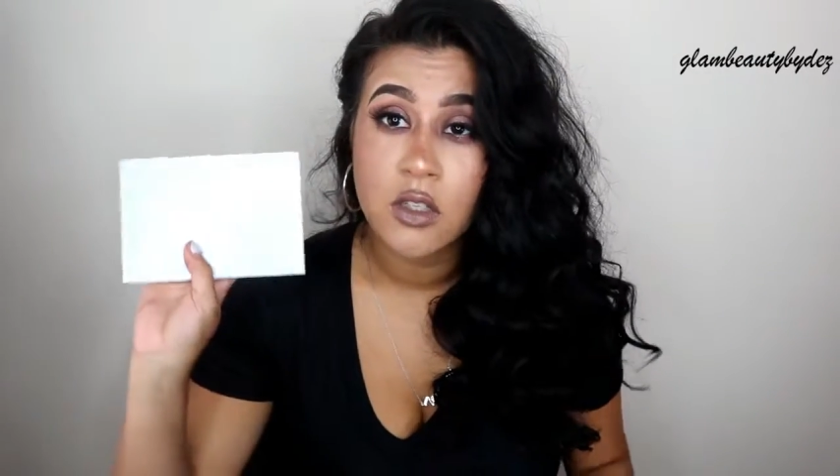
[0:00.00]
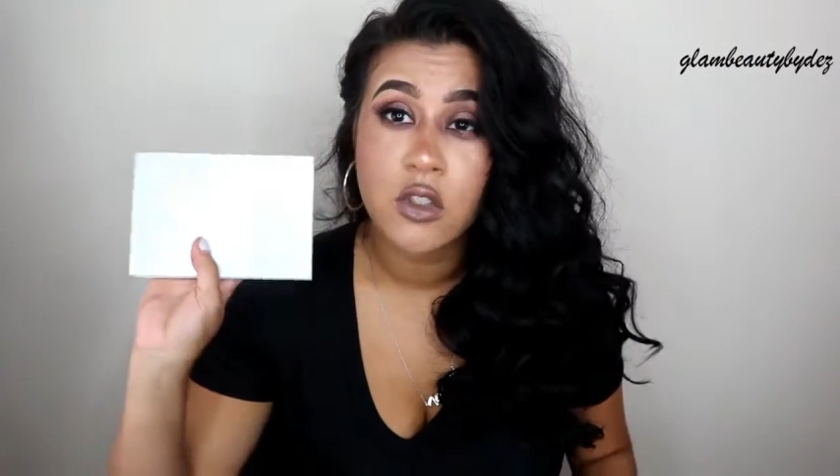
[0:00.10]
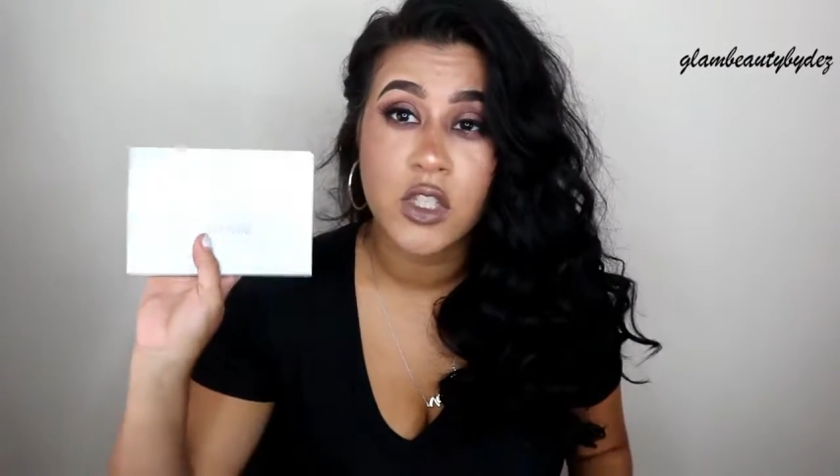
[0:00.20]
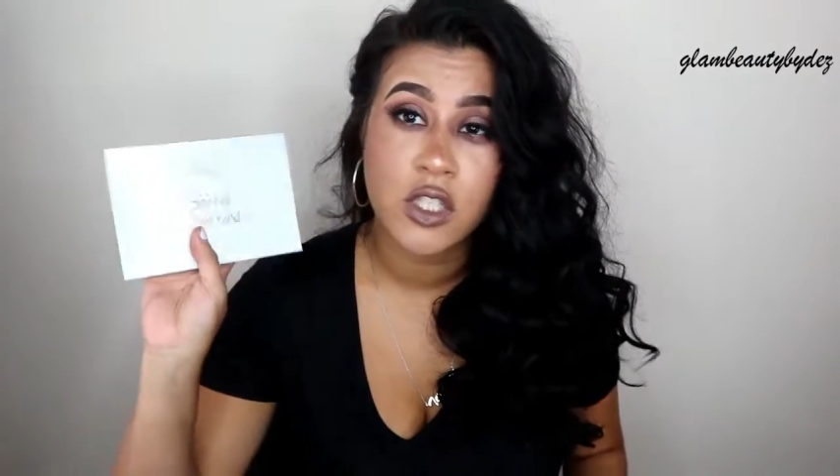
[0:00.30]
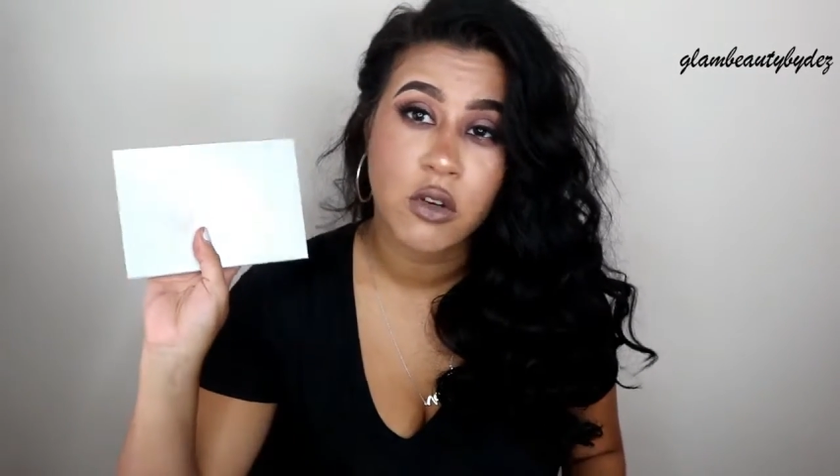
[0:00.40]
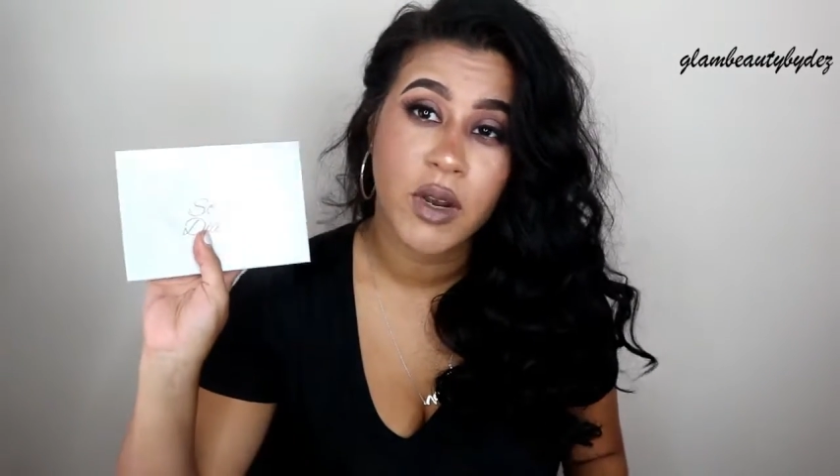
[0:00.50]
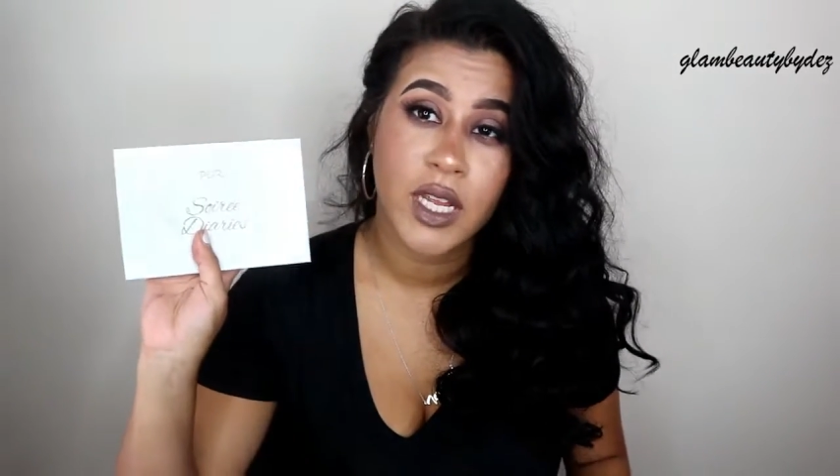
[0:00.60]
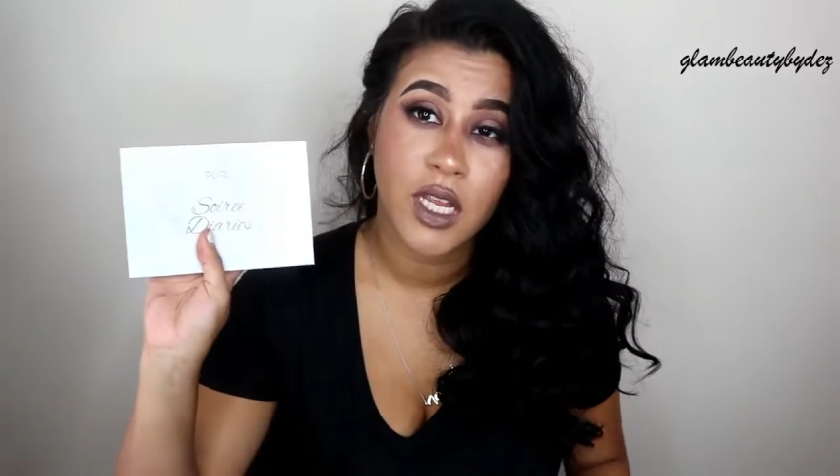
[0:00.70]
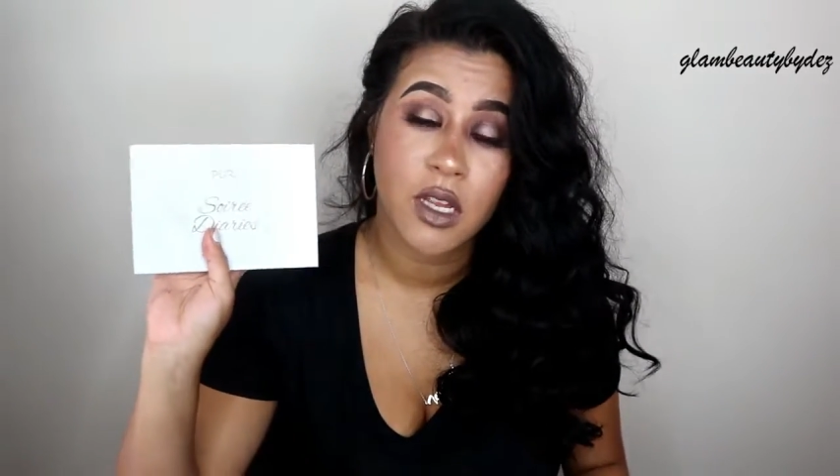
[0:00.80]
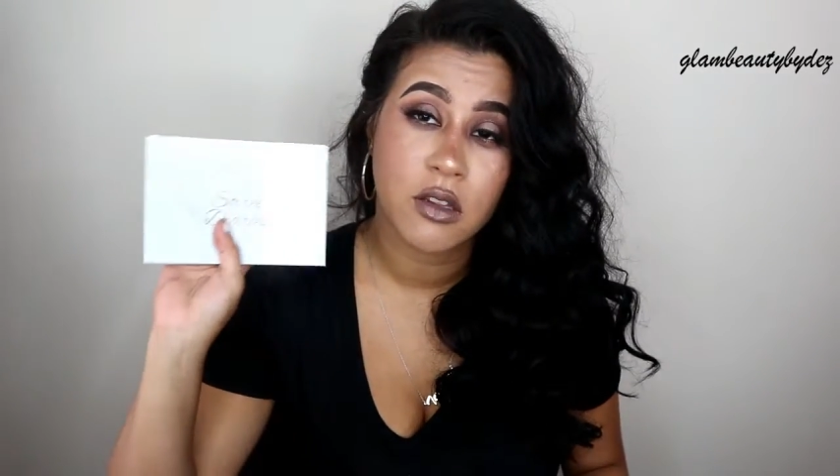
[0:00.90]
So this
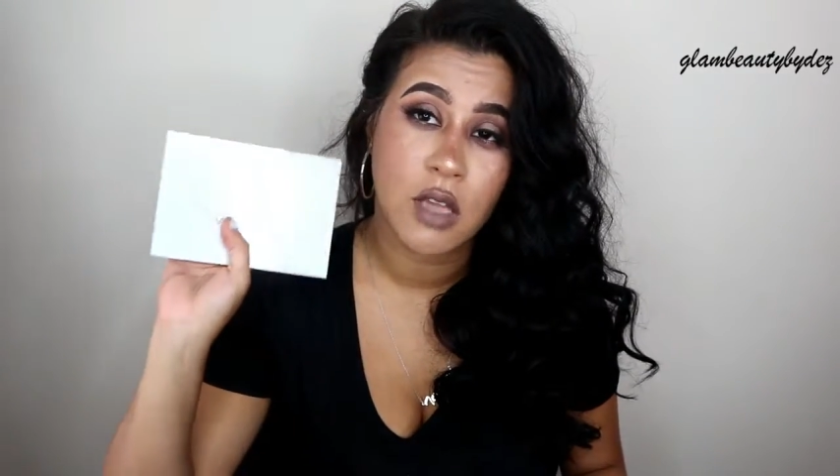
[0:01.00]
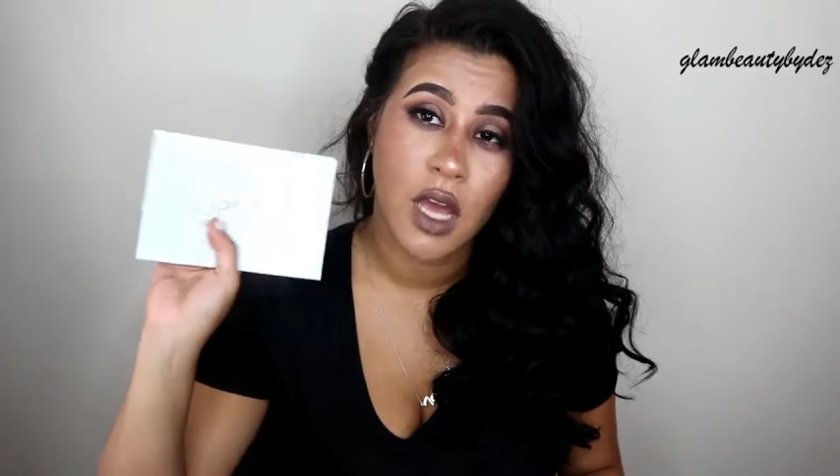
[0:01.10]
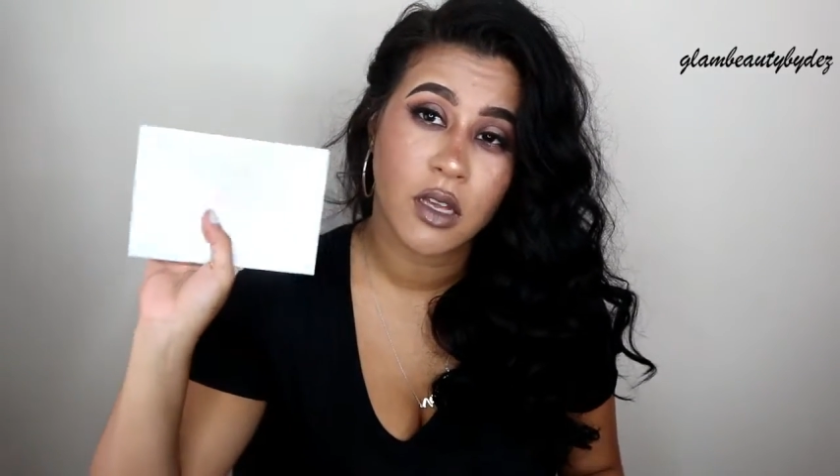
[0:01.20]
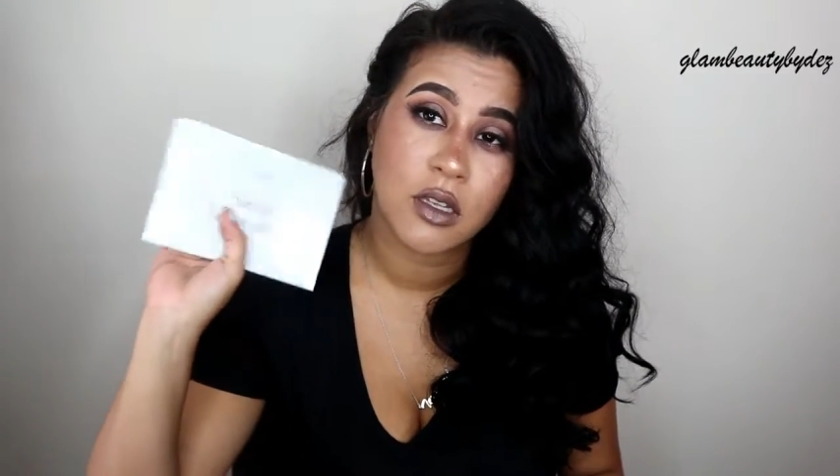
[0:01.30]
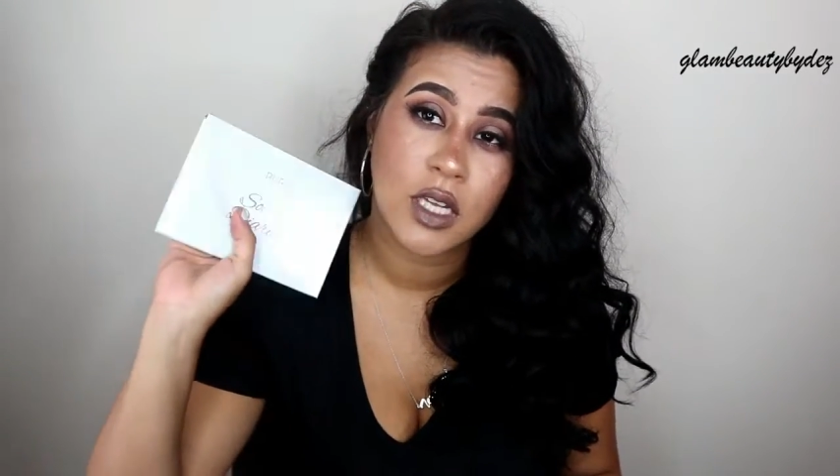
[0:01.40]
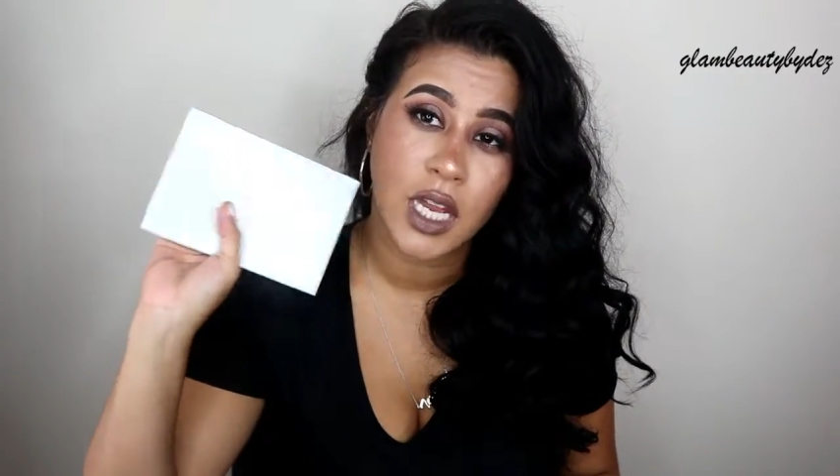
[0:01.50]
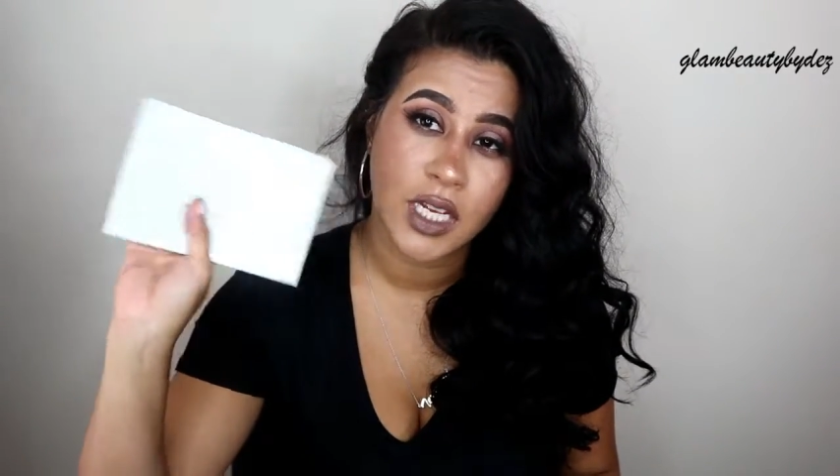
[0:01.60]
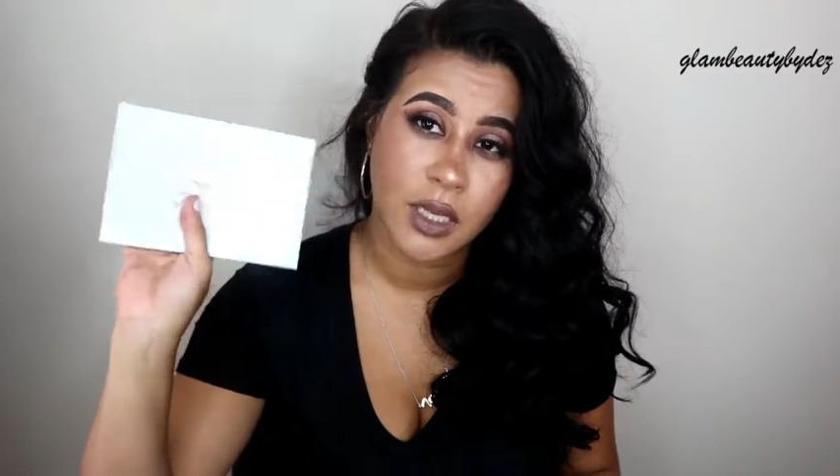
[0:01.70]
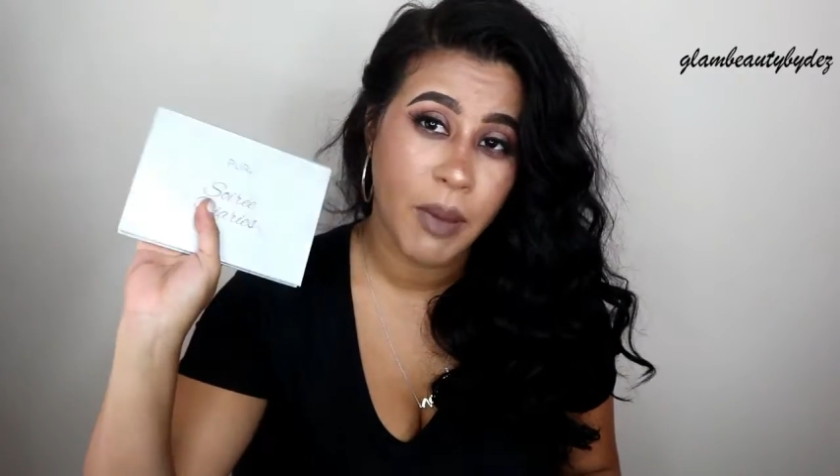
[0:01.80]
already, getting